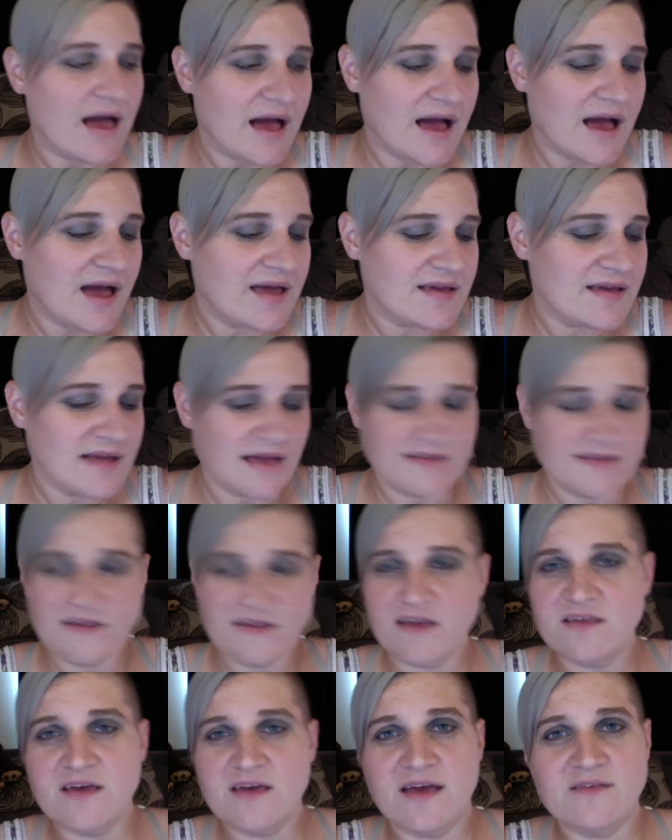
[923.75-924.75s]
I
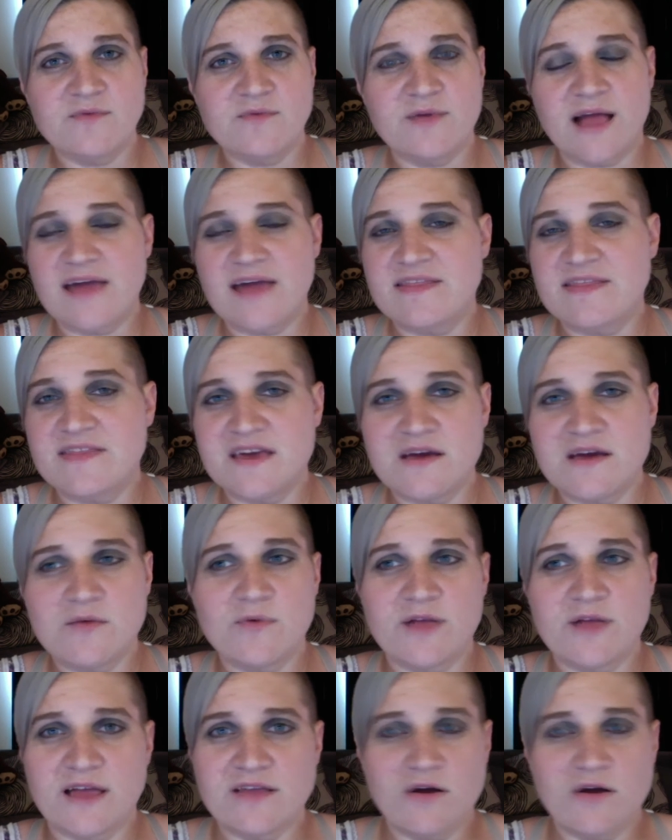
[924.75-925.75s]
tell you guys what I think,
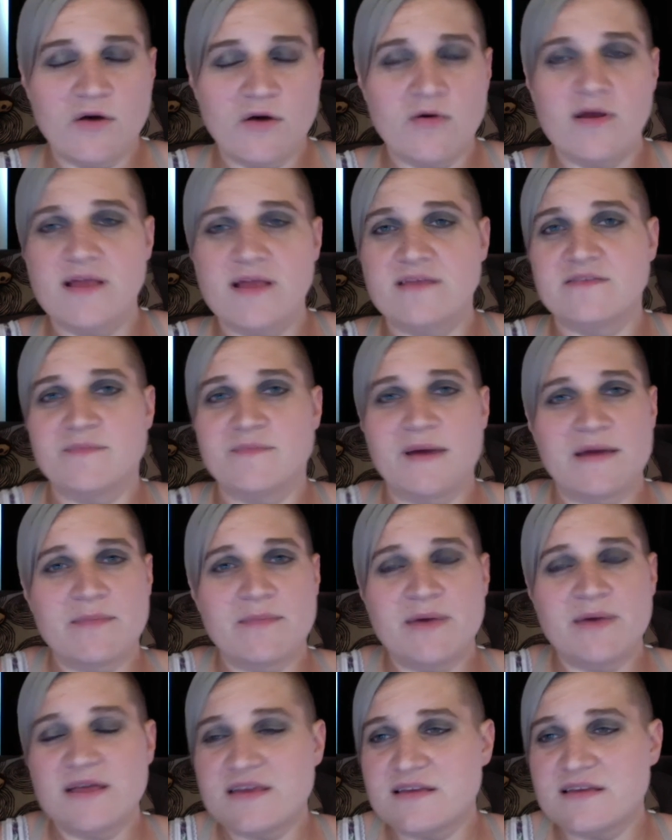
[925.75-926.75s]
what I know, and it's my
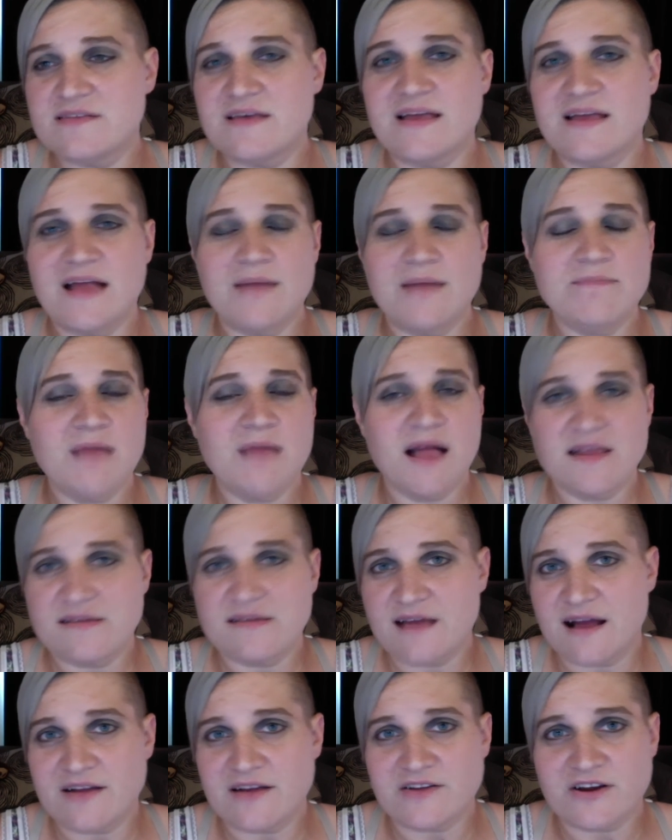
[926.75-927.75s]
opinions, and I'm not a
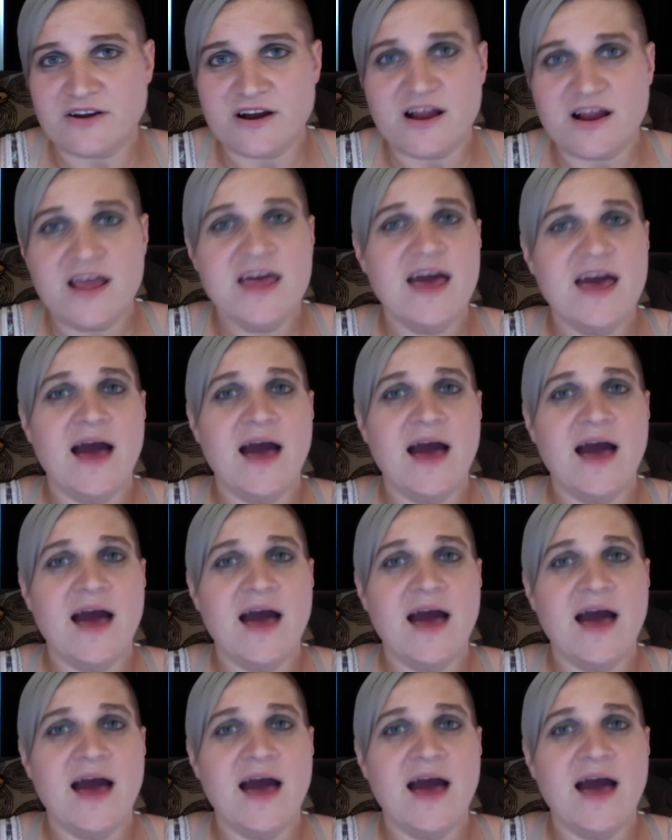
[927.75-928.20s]
doctor,